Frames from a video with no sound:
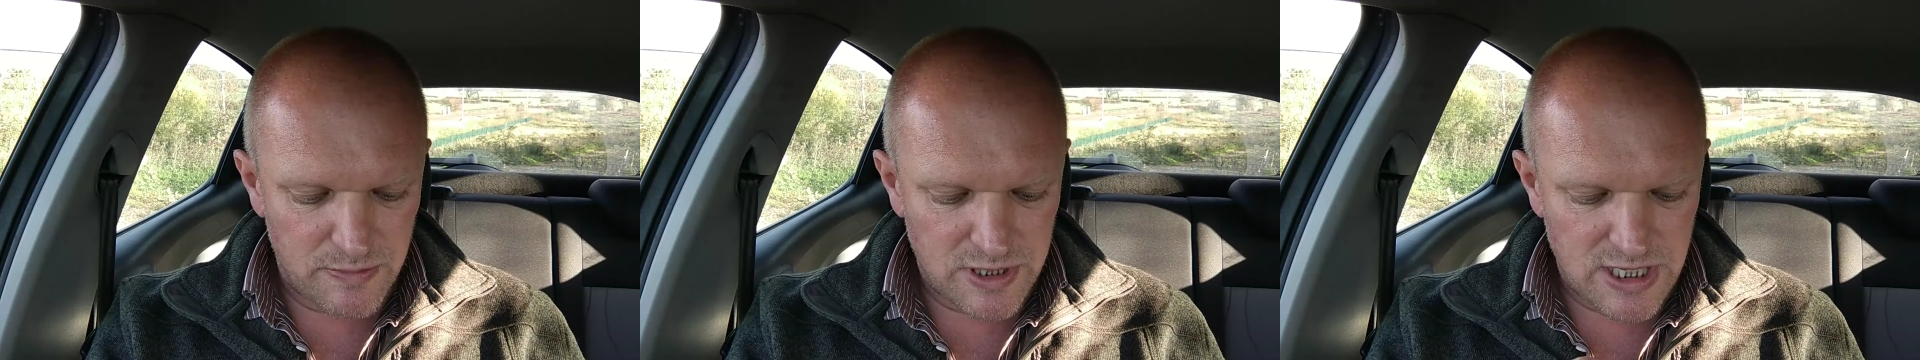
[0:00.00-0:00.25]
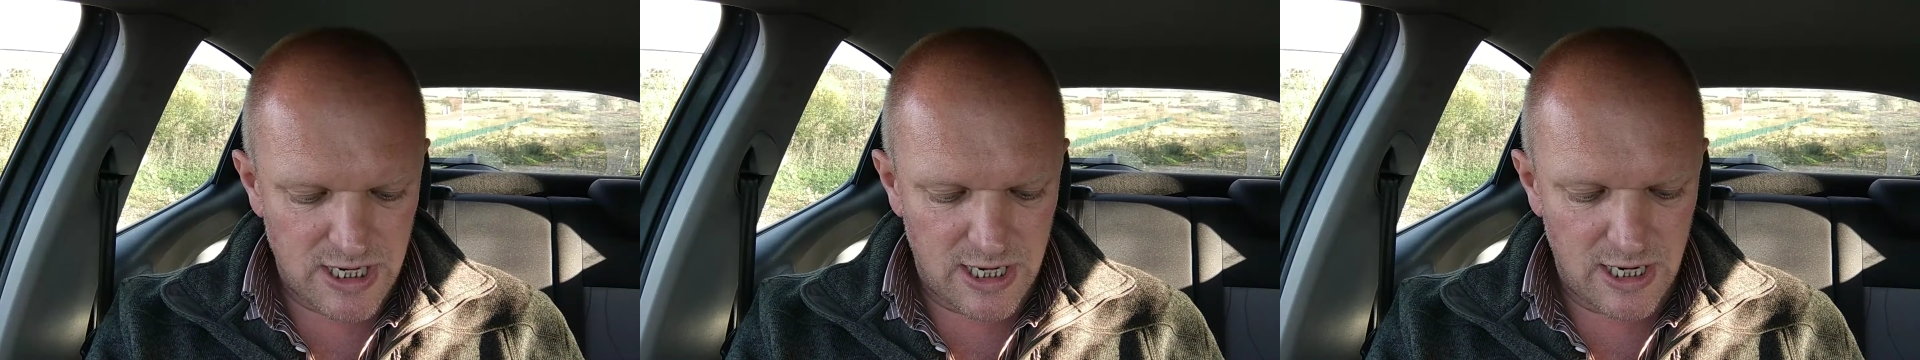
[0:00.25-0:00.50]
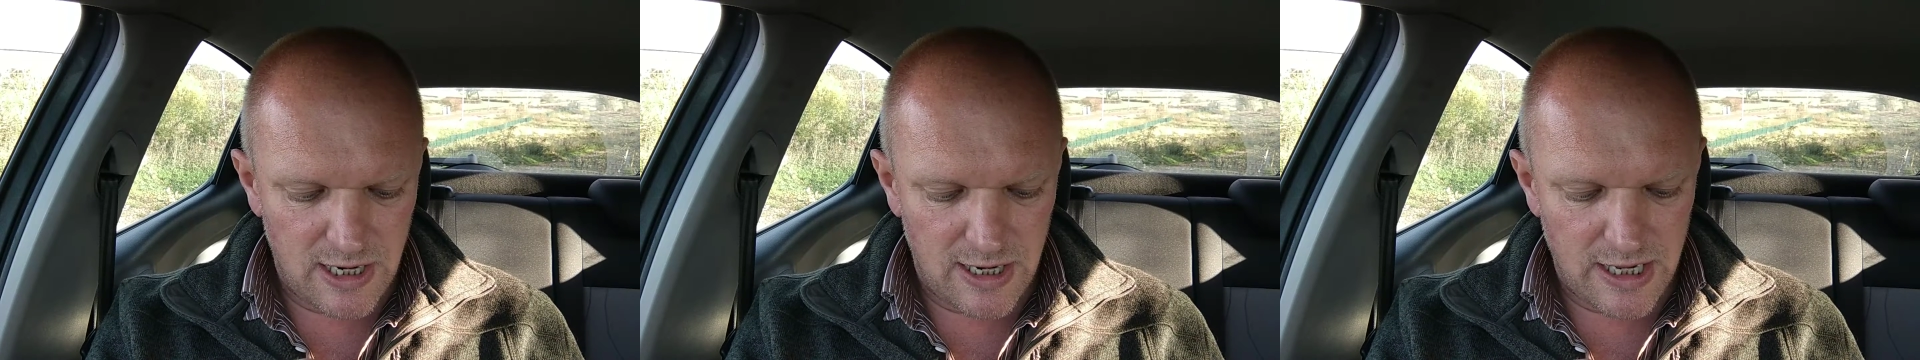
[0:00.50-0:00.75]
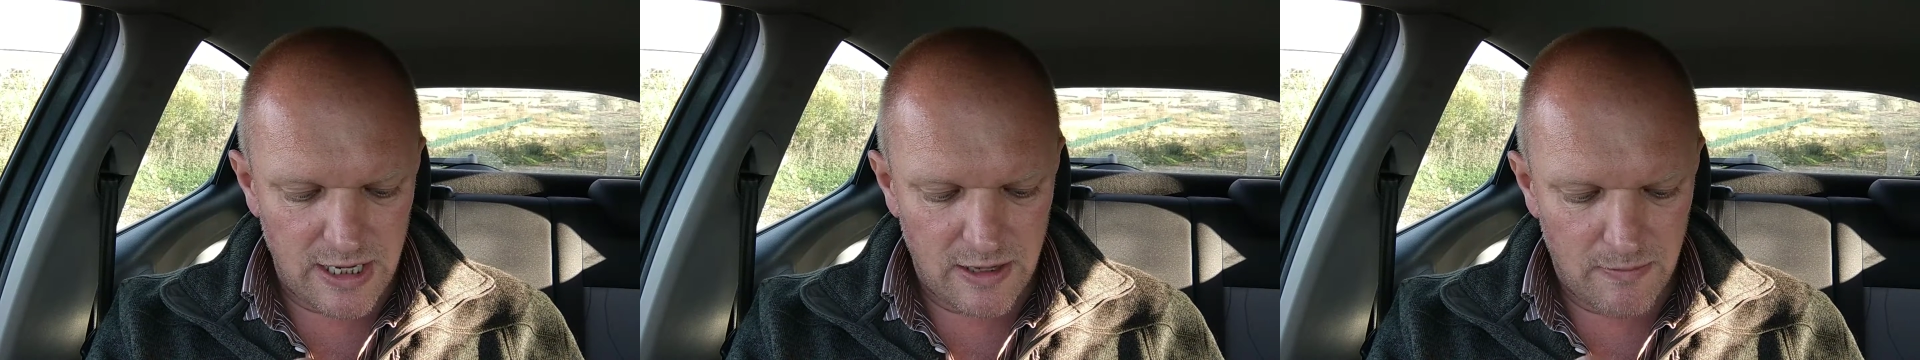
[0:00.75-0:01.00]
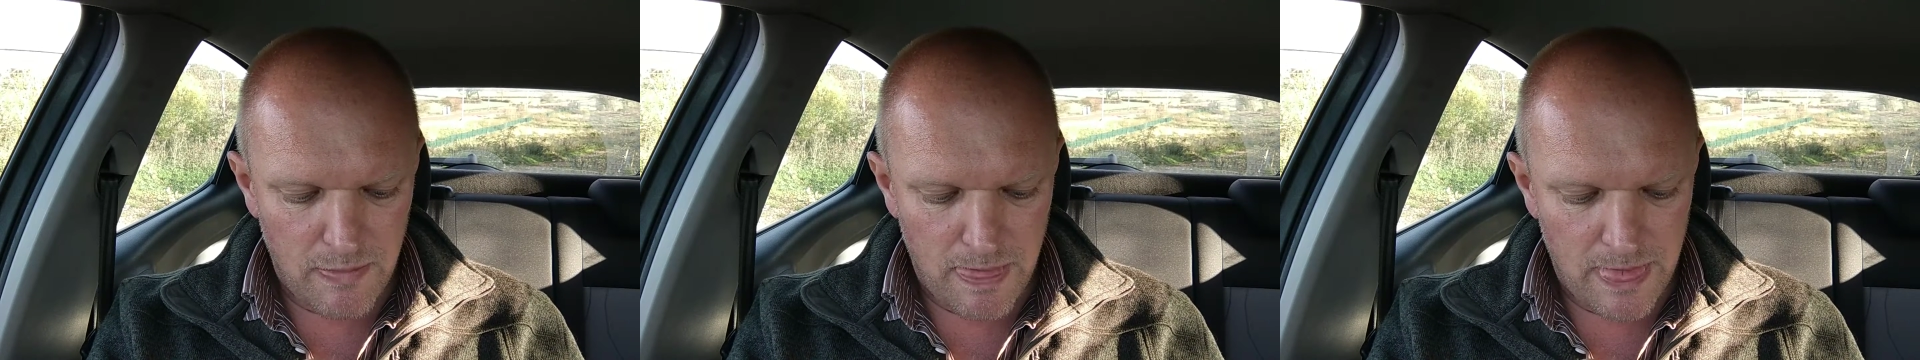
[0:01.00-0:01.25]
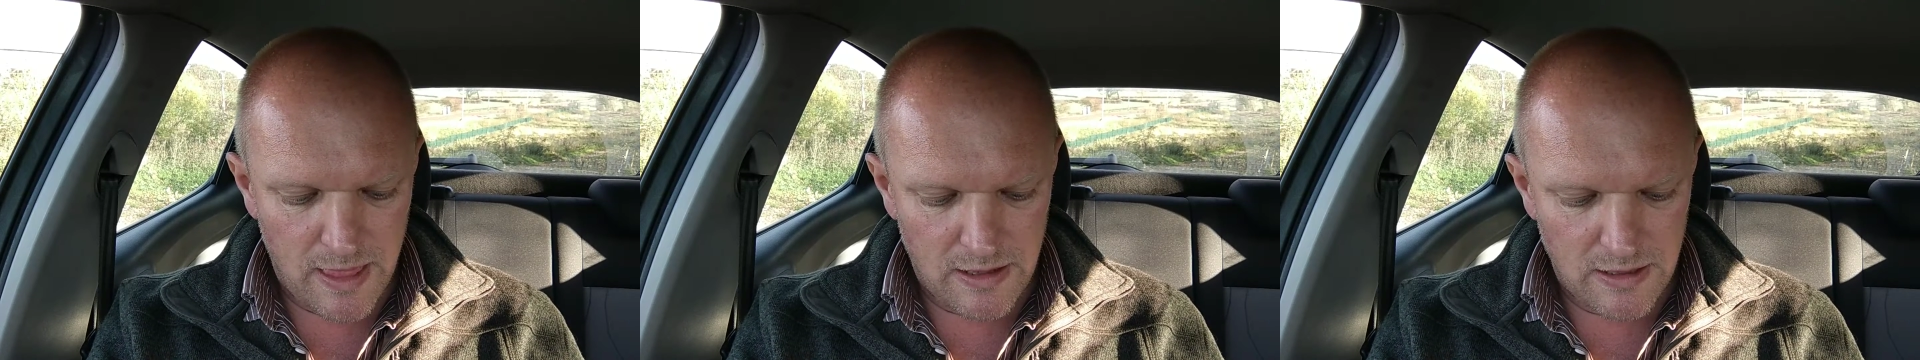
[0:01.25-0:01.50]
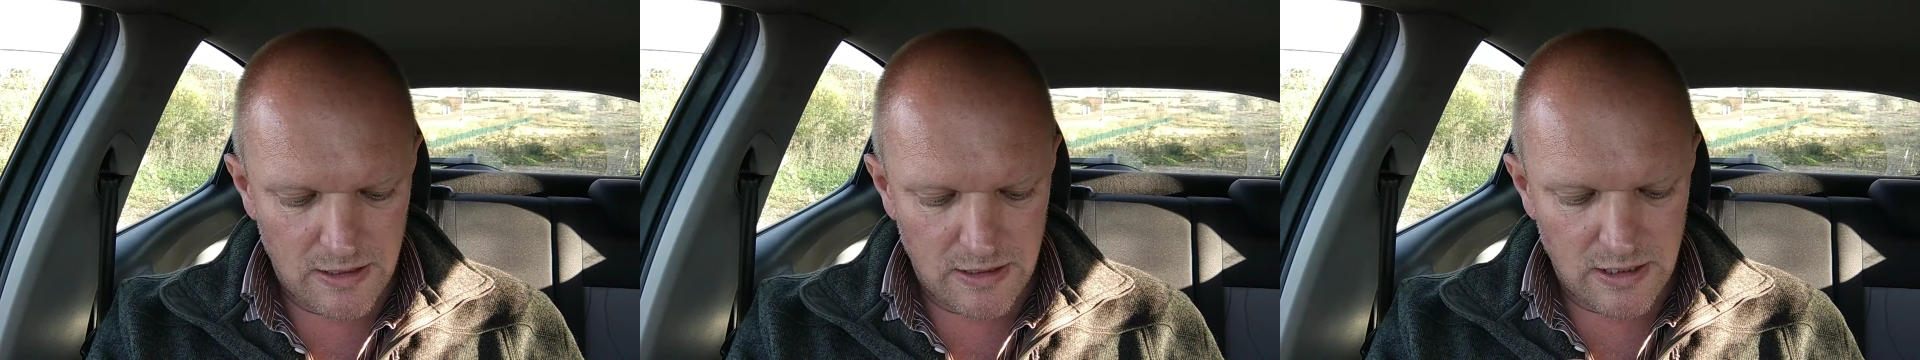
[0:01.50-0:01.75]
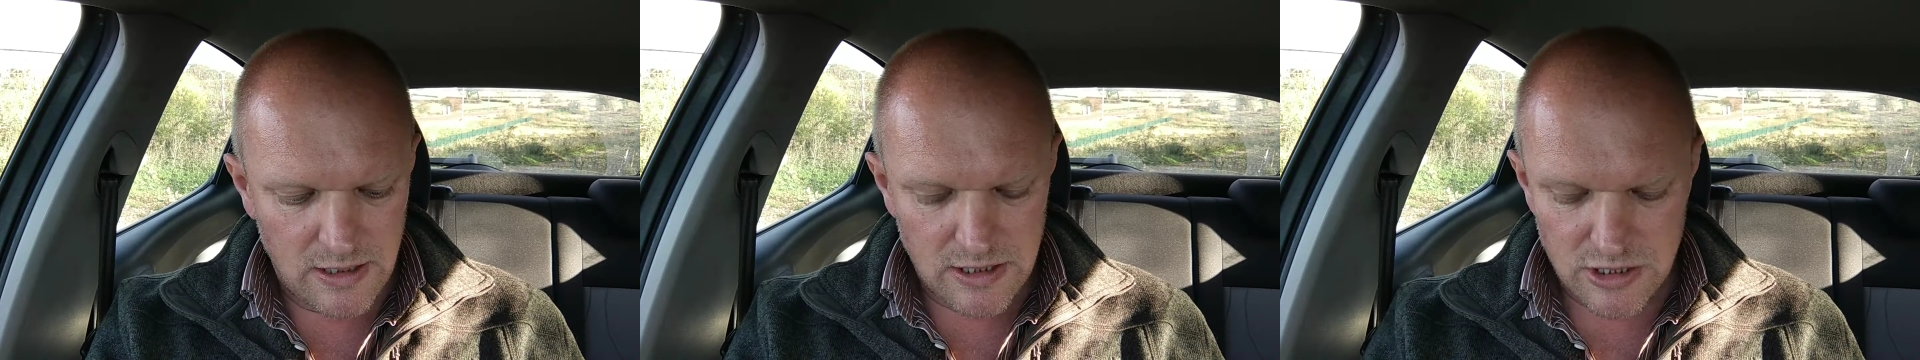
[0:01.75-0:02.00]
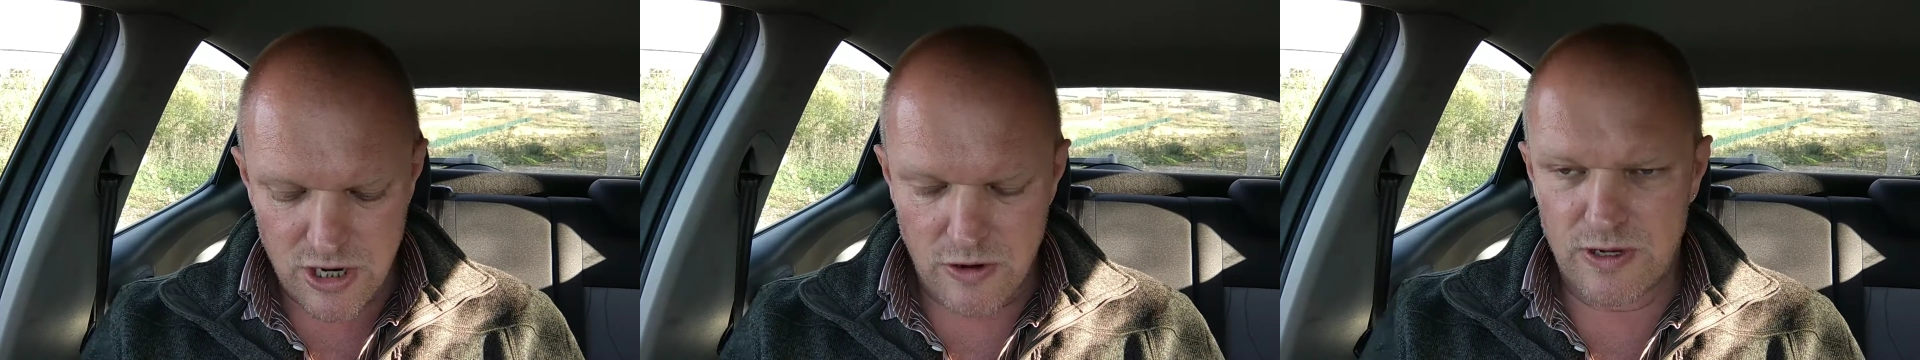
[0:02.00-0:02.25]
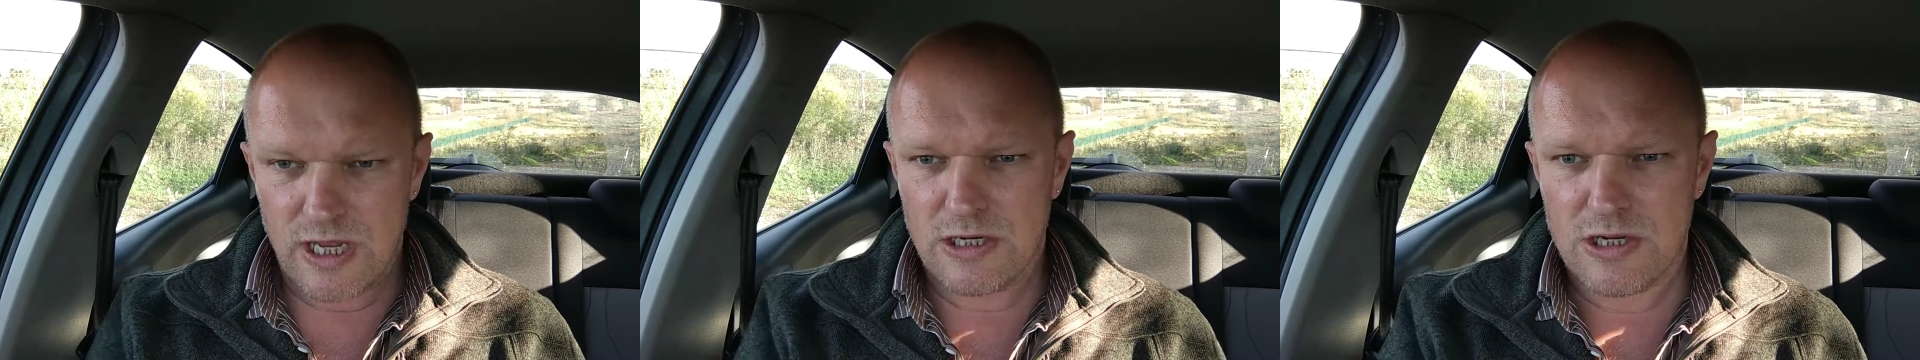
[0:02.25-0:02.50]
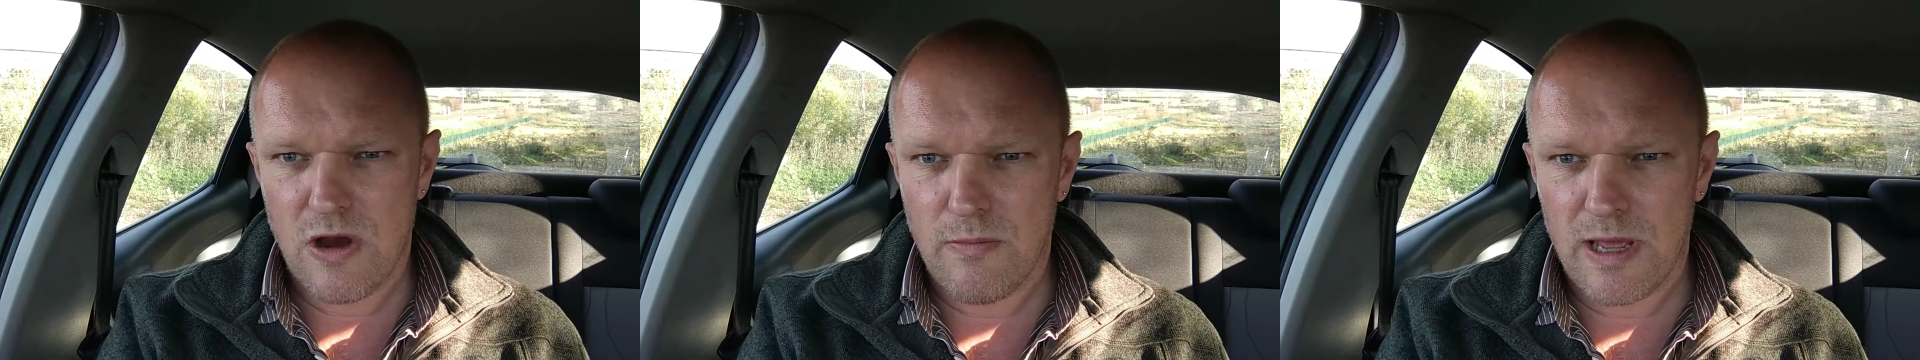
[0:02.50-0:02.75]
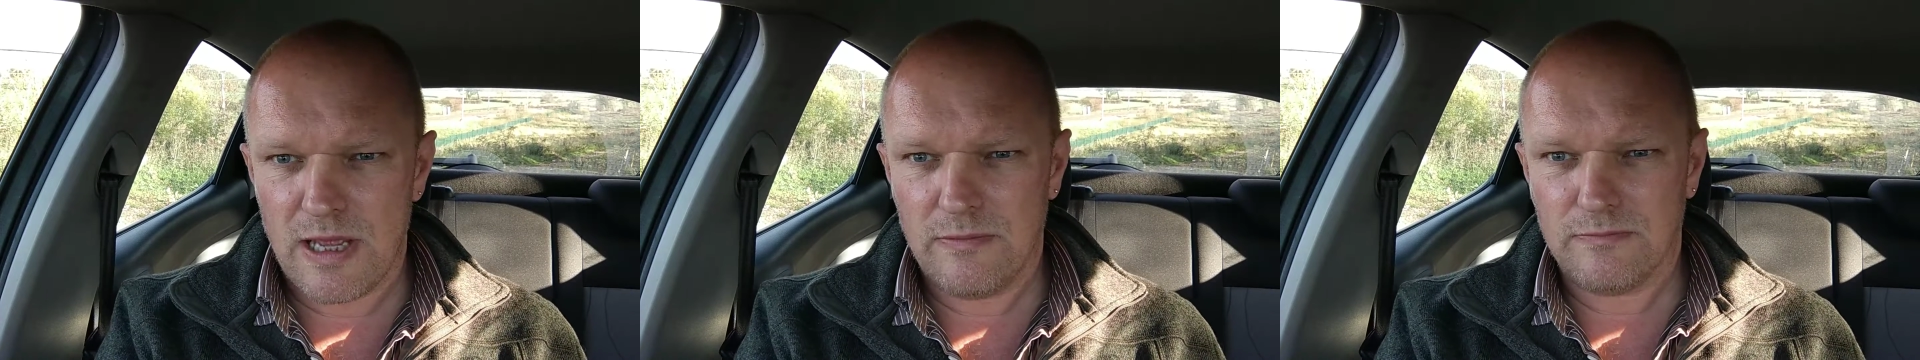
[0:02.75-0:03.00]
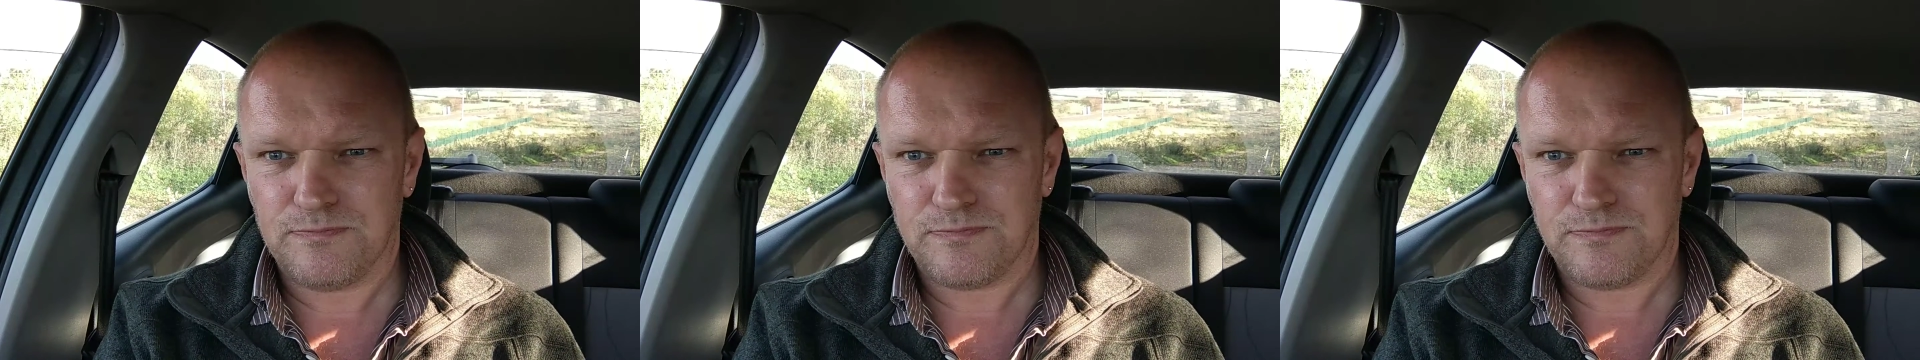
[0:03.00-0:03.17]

particularly Toking Tommy,